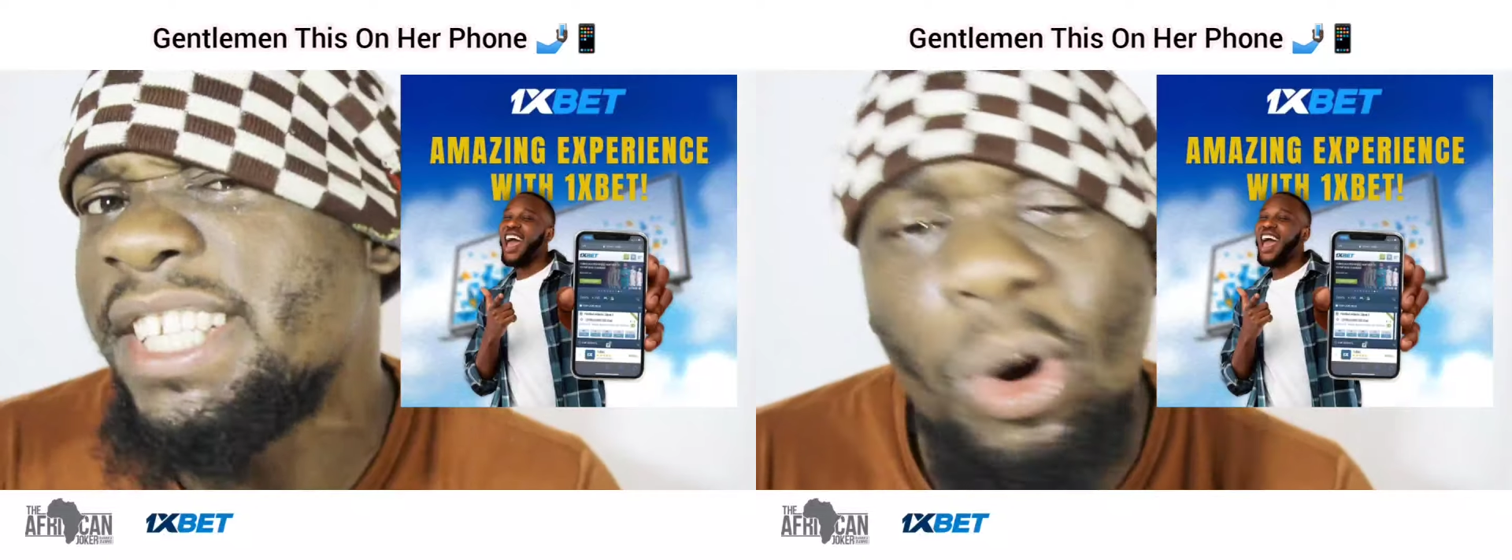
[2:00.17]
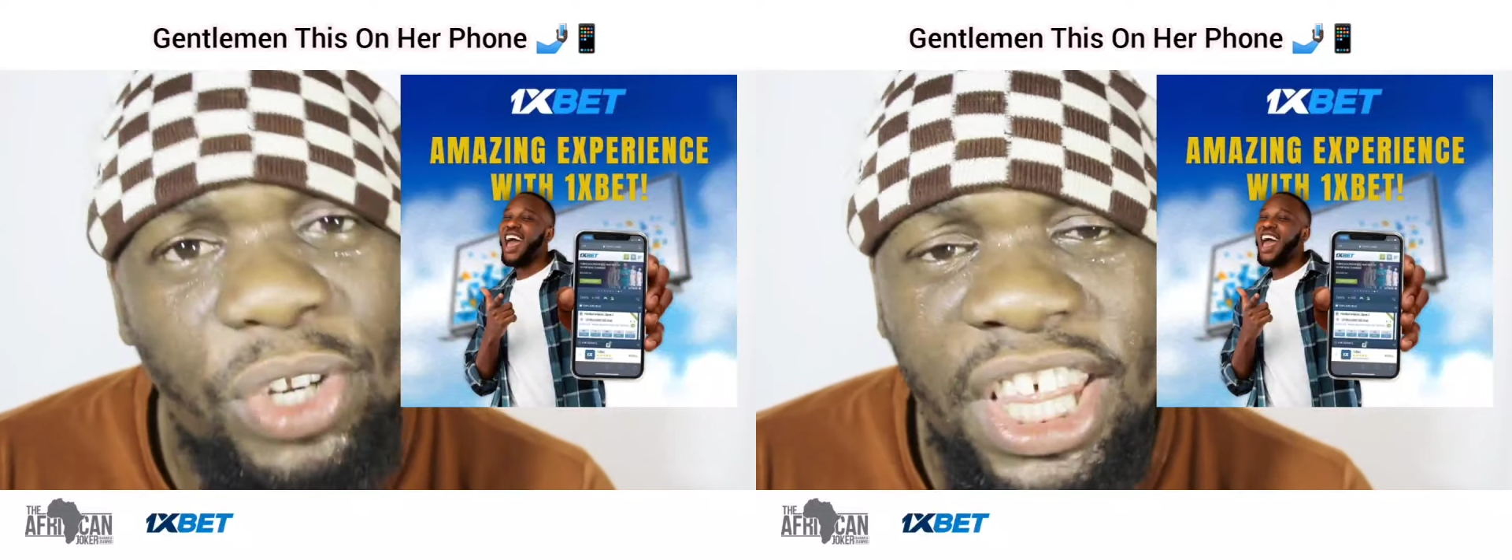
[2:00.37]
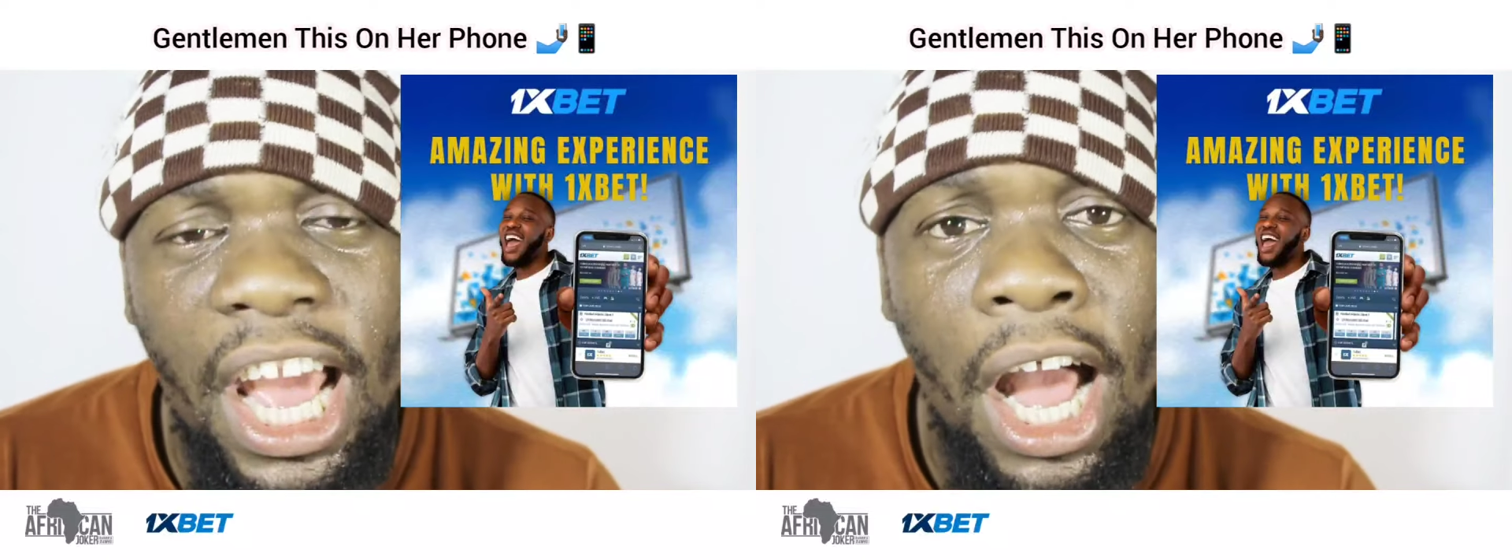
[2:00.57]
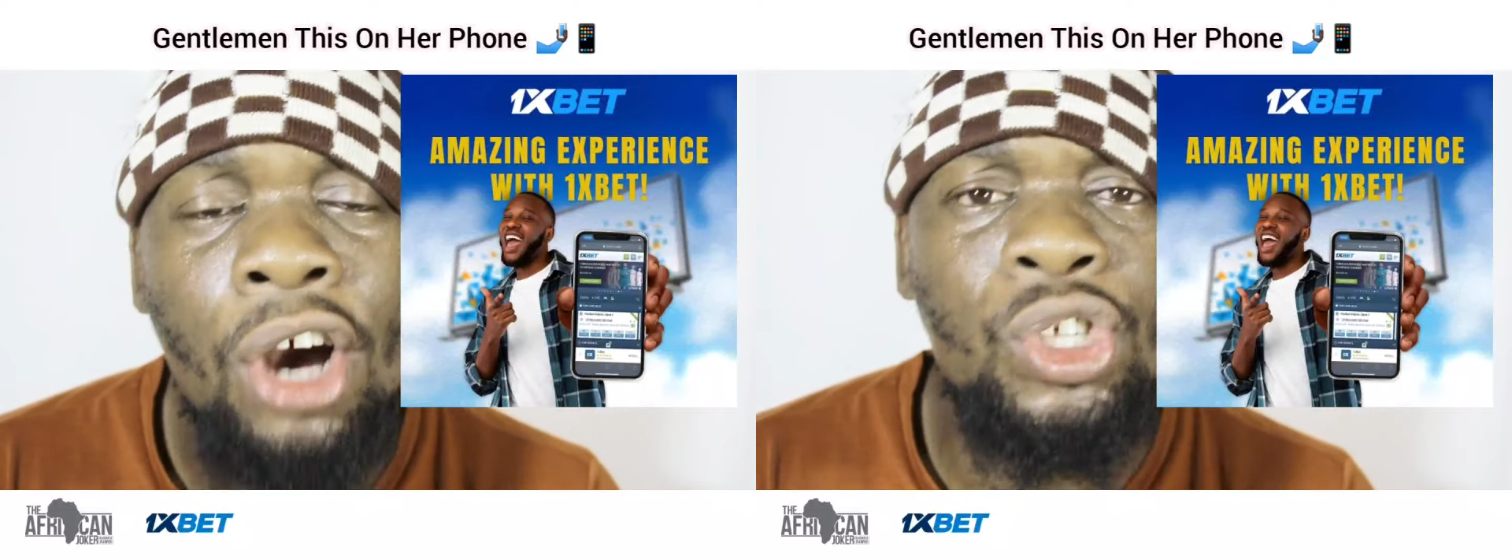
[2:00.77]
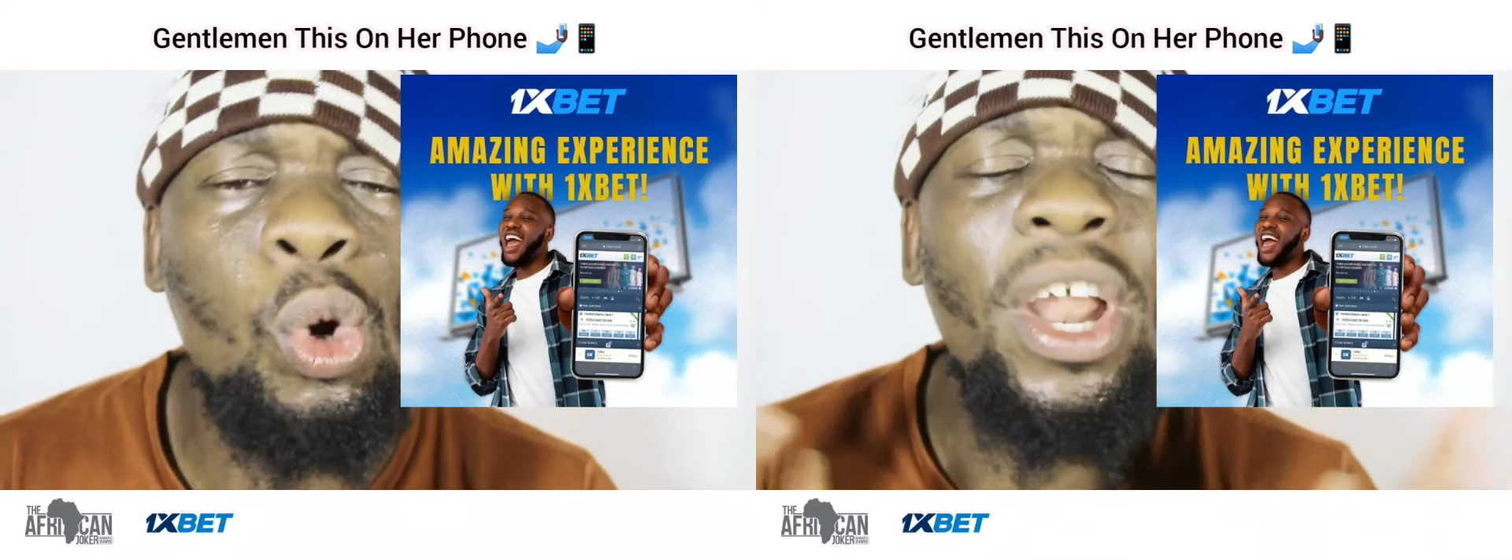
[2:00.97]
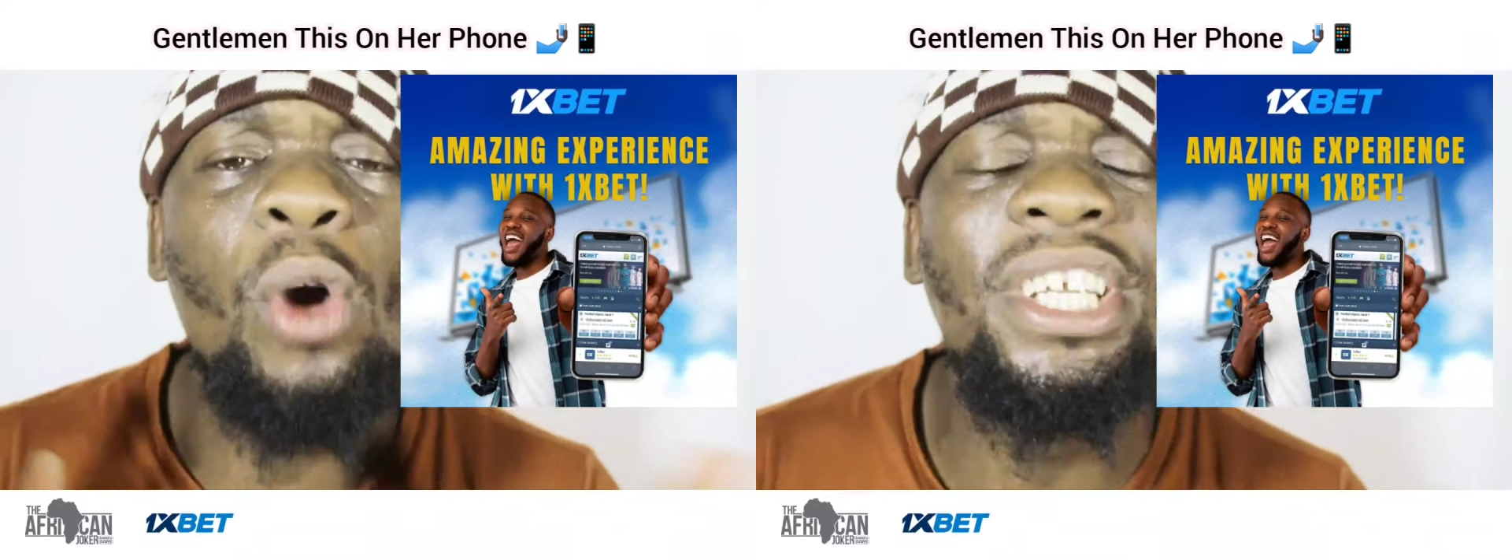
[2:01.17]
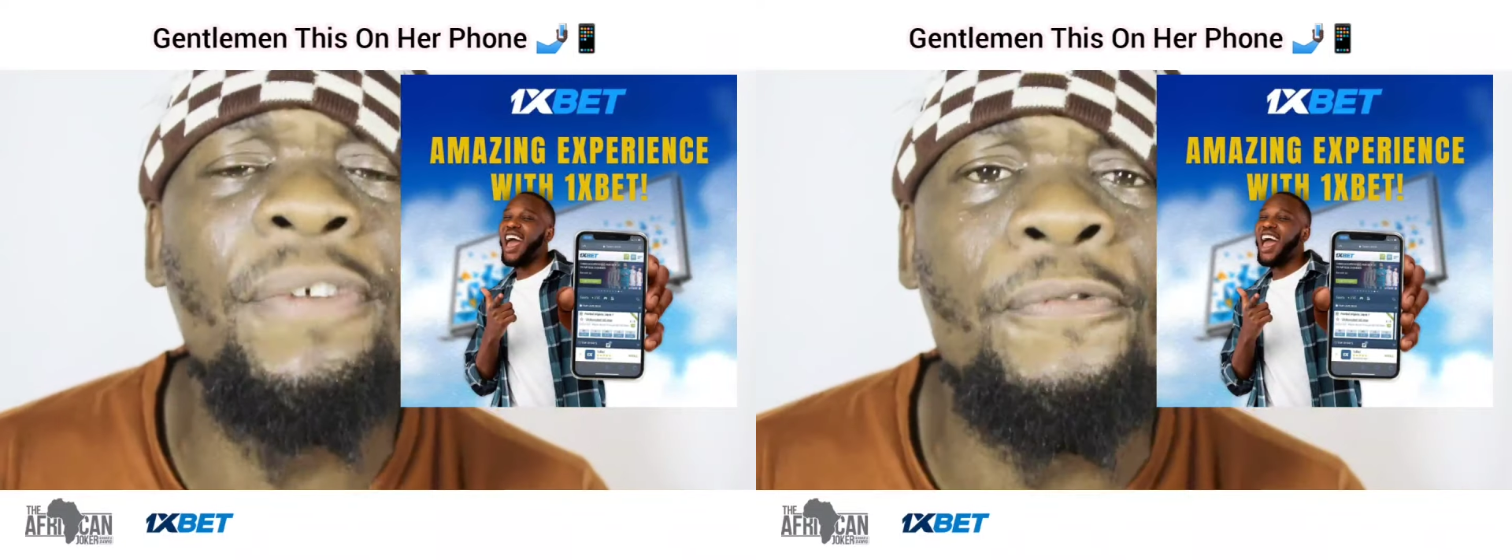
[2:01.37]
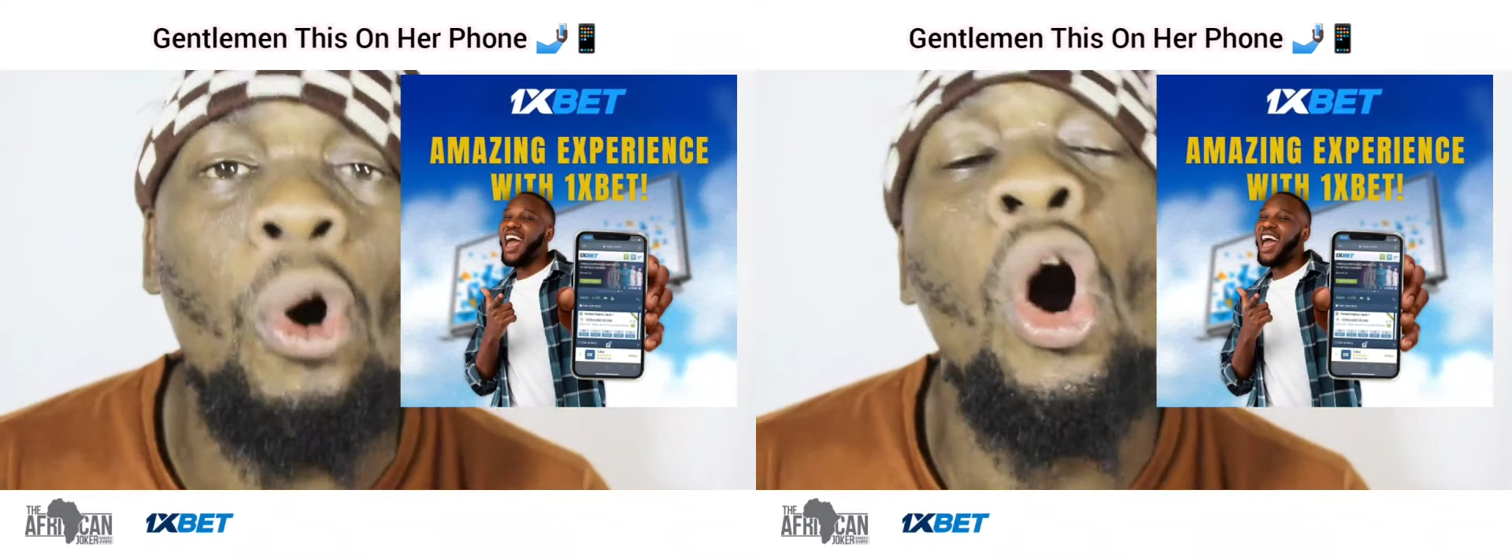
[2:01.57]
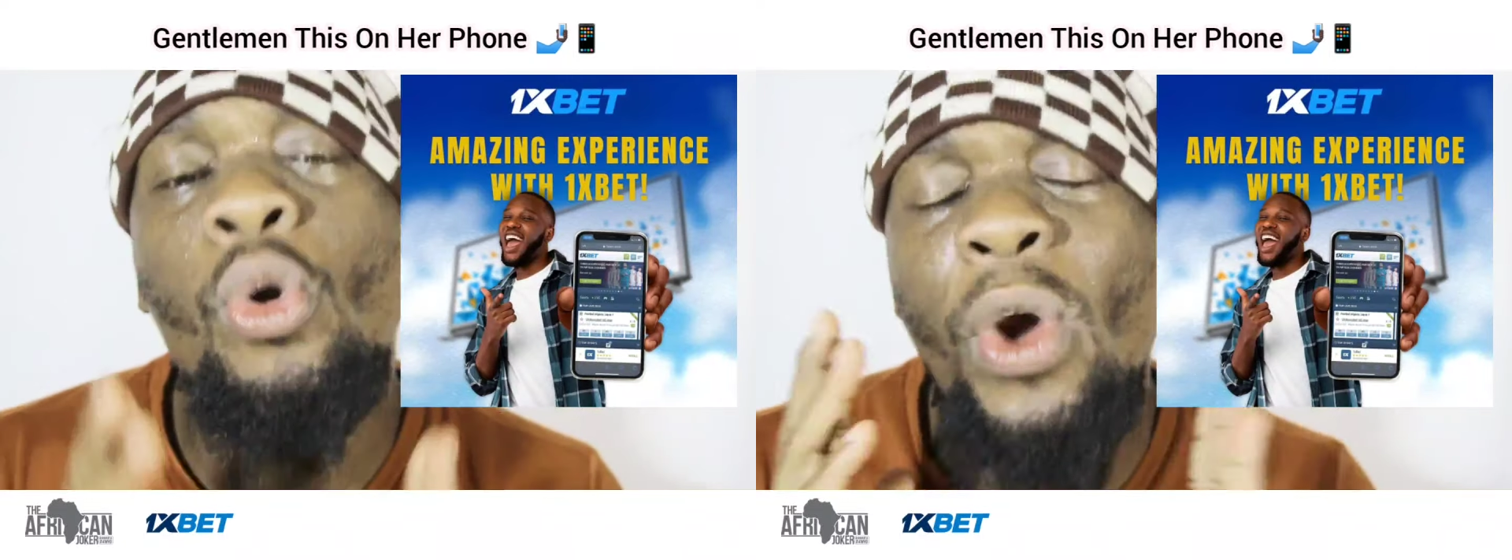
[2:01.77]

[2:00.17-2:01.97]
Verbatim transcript: out there. So what are you waiting for?